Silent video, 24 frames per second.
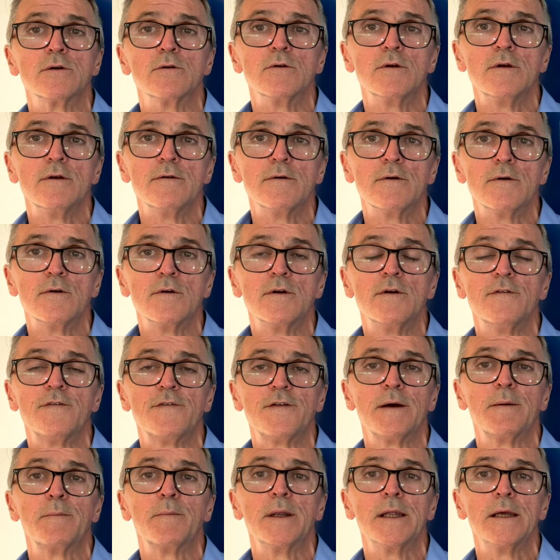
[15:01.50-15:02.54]
or your
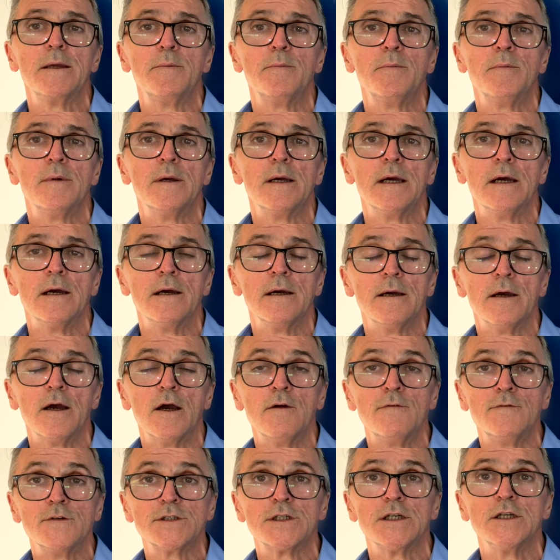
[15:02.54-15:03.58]
family
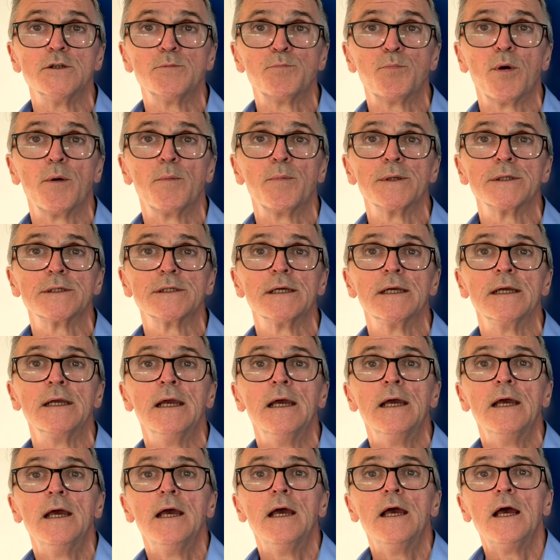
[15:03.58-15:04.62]
overseas property.
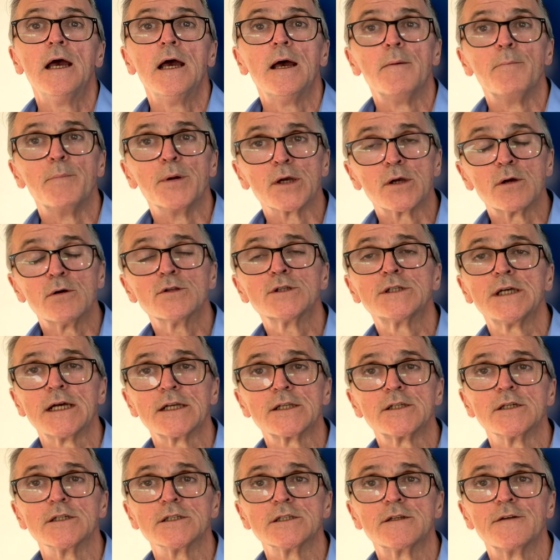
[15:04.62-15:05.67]
But
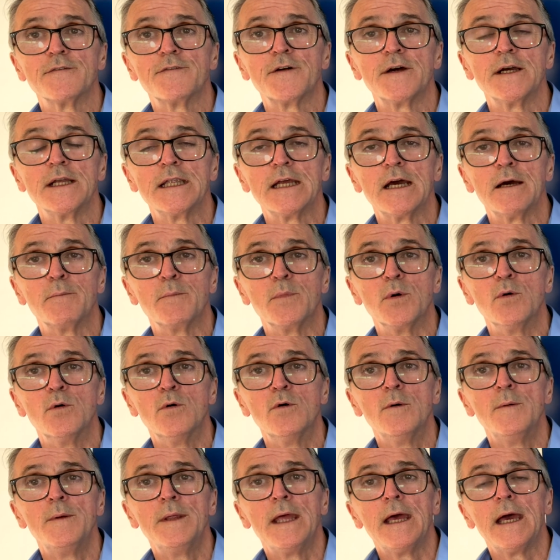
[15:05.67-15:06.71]
contact us to find out
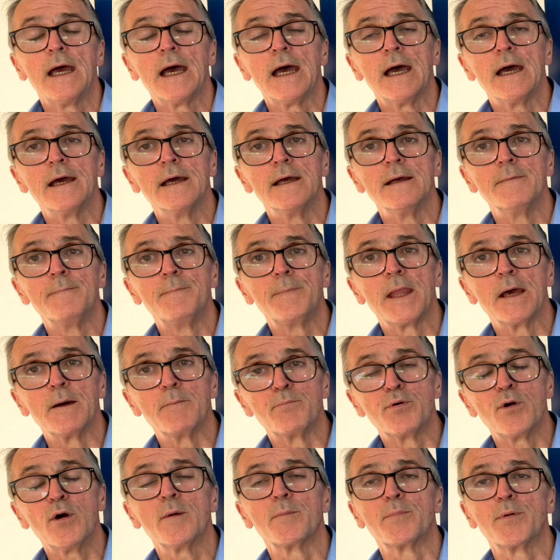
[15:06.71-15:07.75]
more at
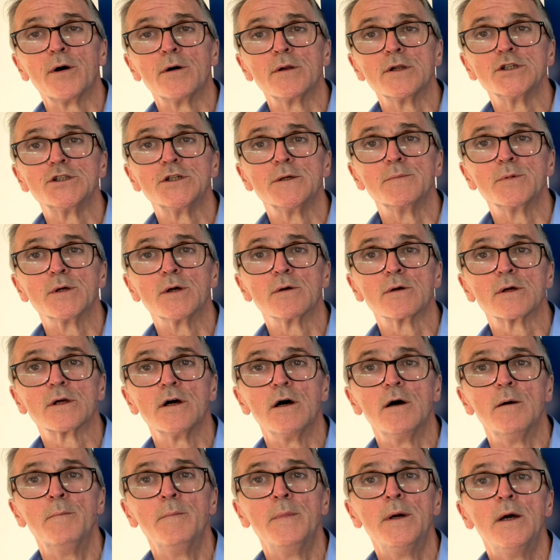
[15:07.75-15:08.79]

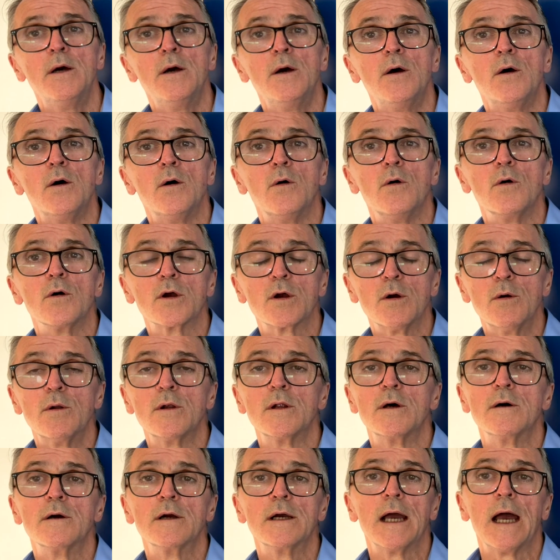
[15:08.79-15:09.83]
proactpartnership.com, or go
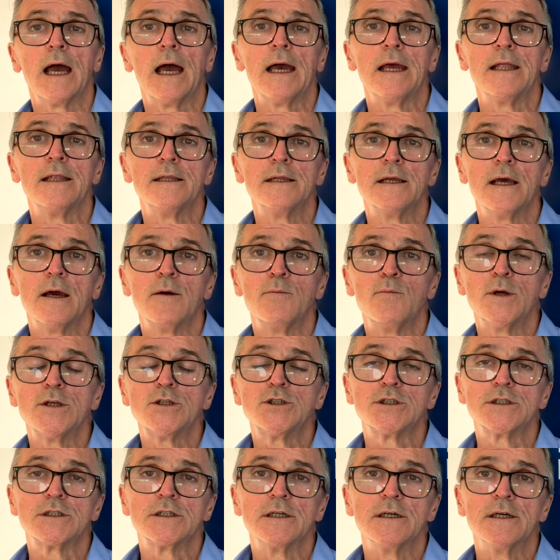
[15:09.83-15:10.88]
along and
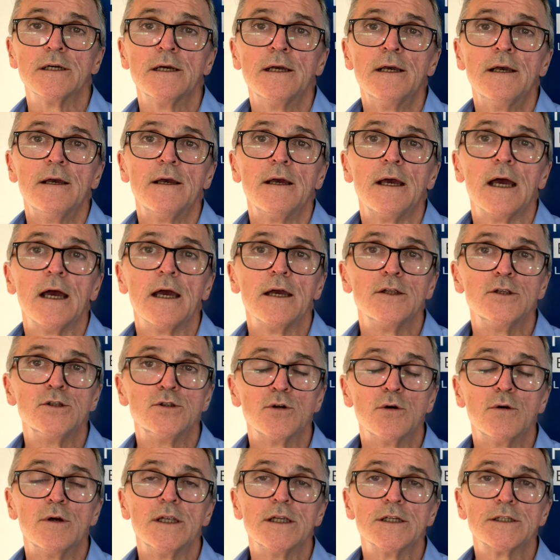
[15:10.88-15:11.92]
register and
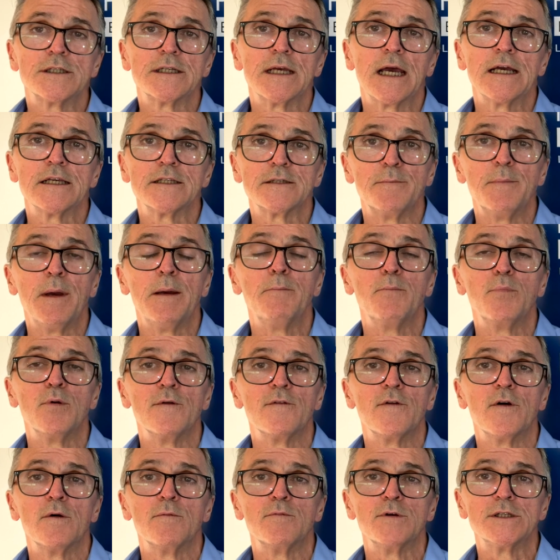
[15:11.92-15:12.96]
join us as a member of
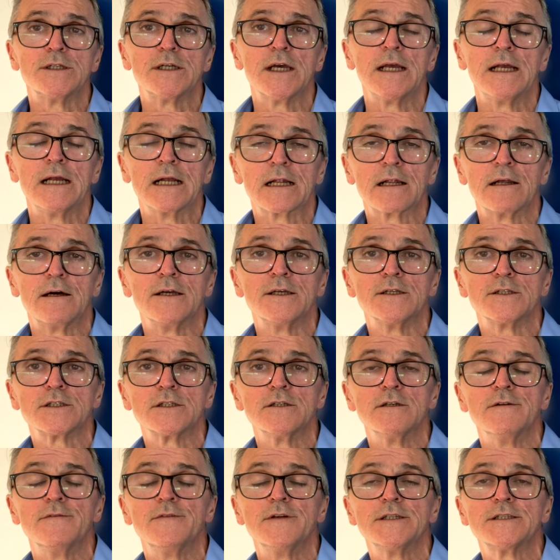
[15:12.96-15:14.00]
our retained client
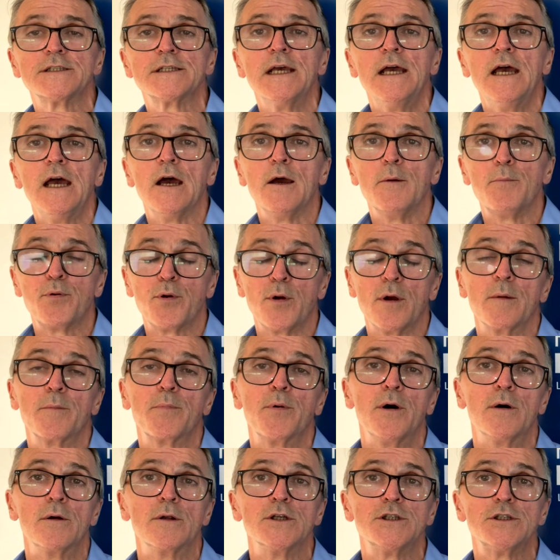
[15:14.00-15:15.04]
service at
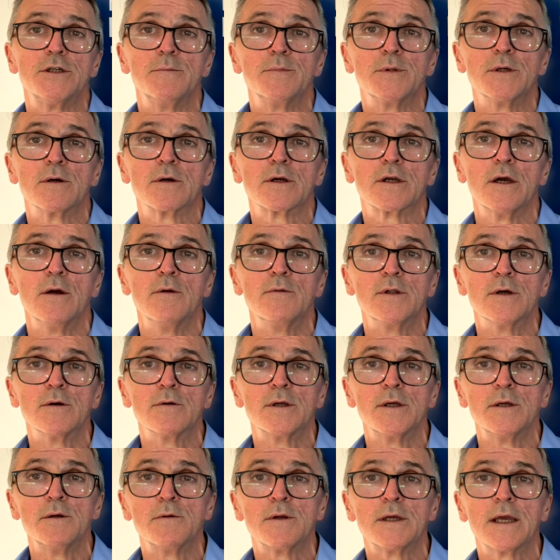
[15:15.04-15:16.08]

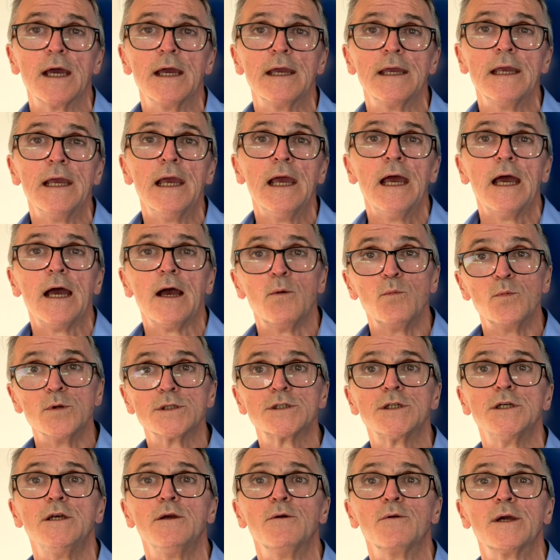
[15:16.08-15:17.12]
proactpartnership.co.uk, and we'll
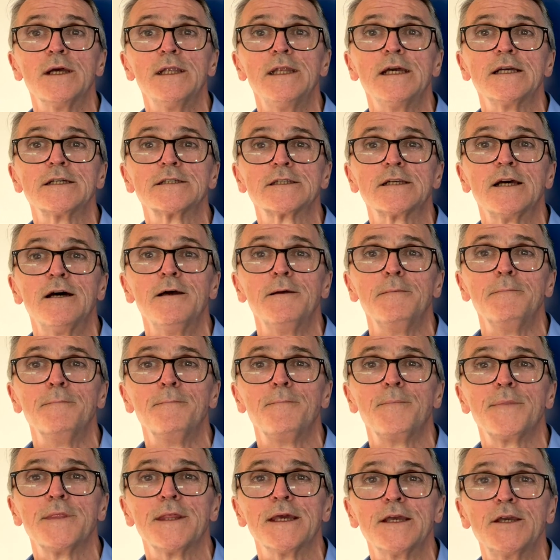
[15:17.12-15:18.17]
see you again next
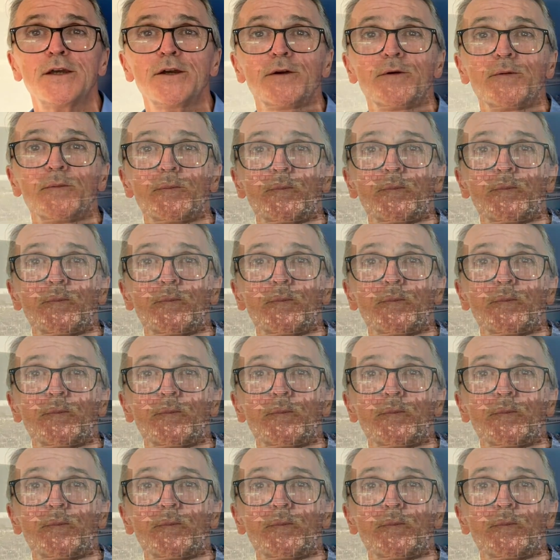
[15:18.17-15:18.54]
time. Thank you.